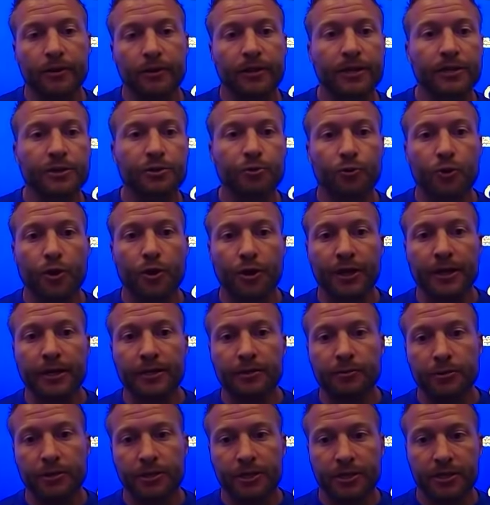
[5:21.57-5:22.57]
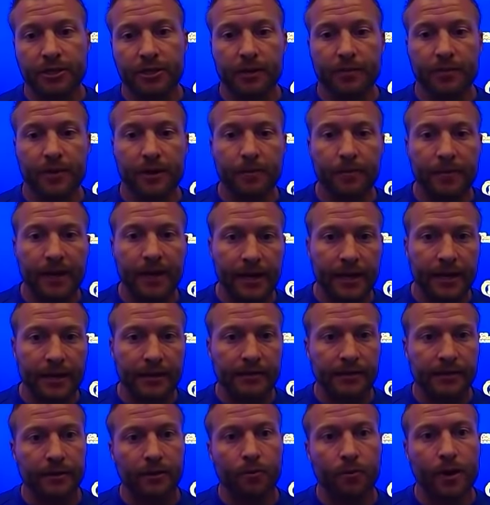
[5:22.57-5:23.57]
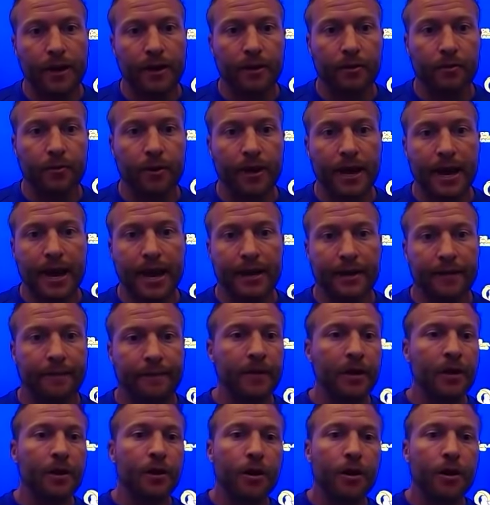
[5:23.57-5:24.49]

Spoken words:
these rookies with just some of the meetings and the way that we had it